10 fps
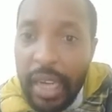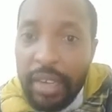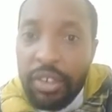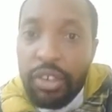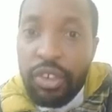
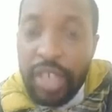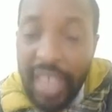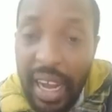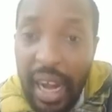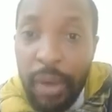Let's
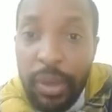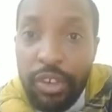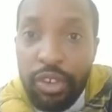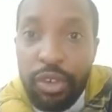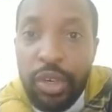tell our
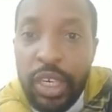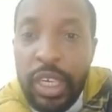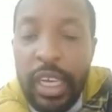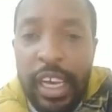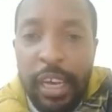
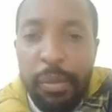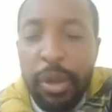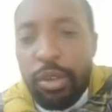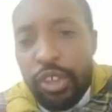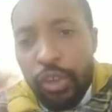story,
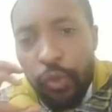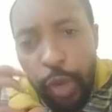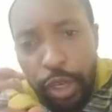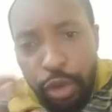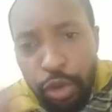because if
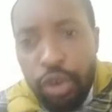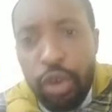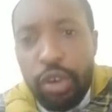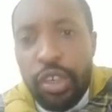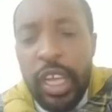we do
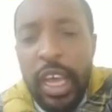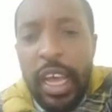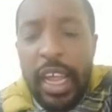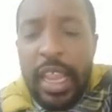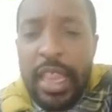not,
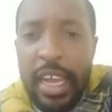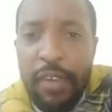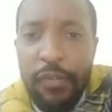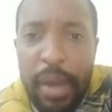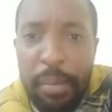then
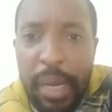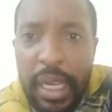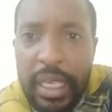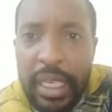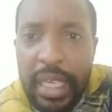
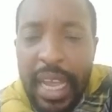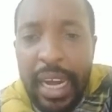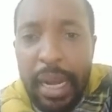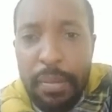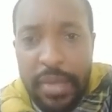families
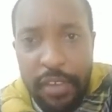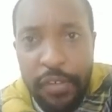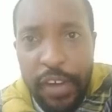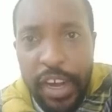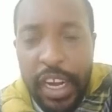end up
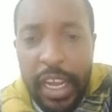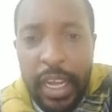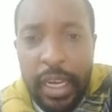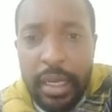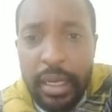suffering,
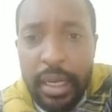and